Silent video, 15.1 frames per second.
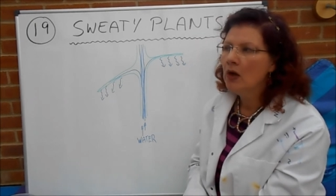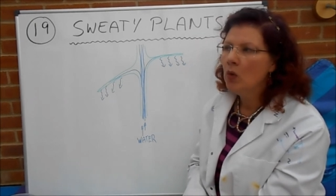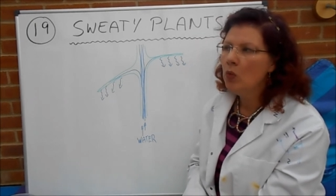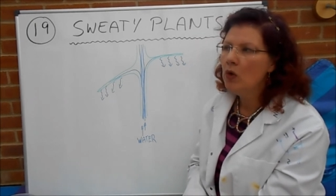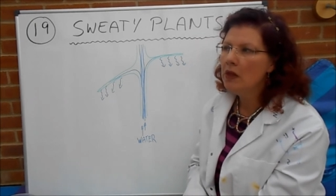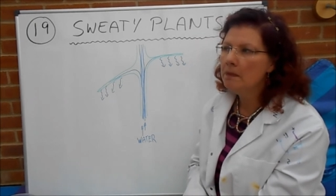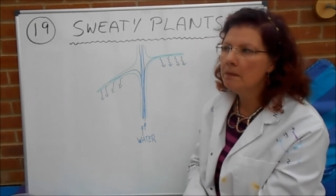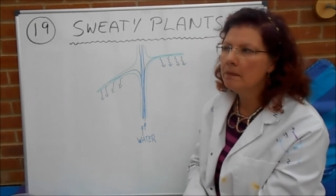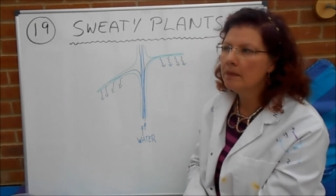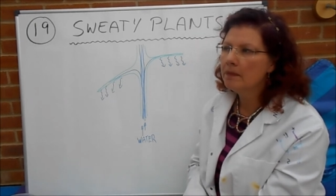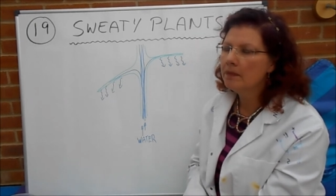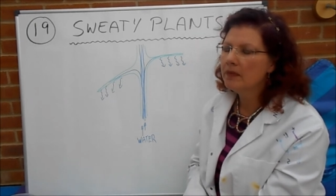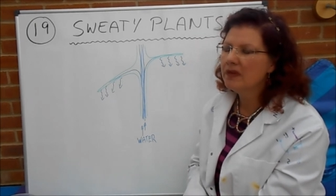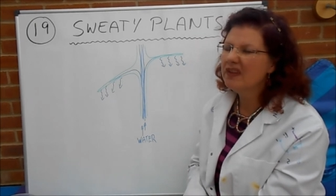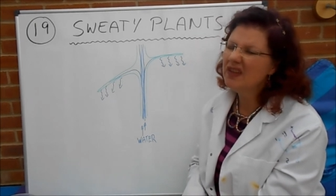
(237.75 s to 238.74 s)
Well,
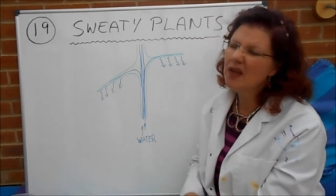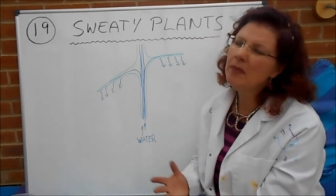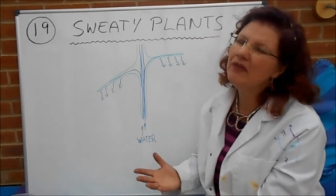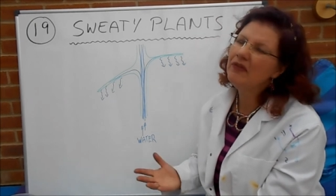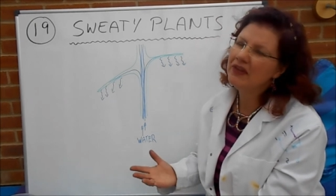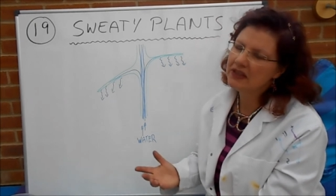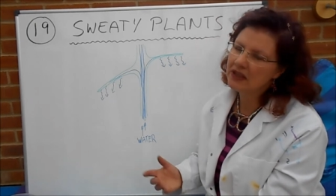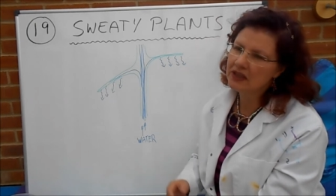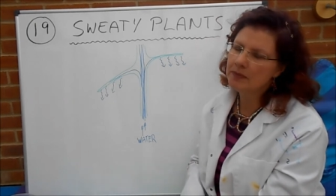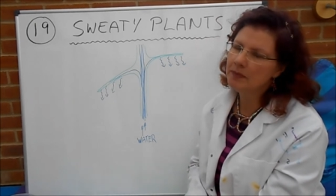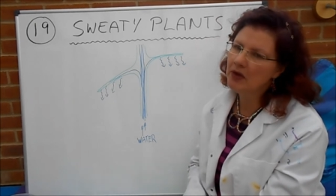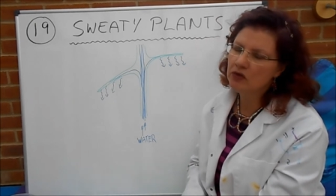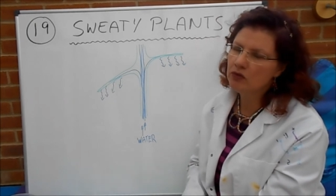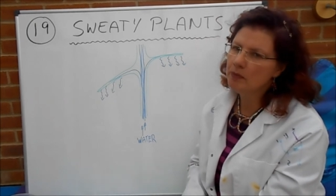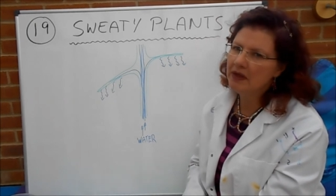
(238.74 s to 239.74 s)
some of it, I
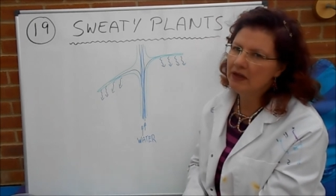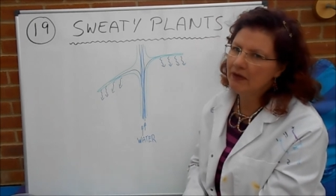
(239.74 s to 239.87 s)
suppose, will be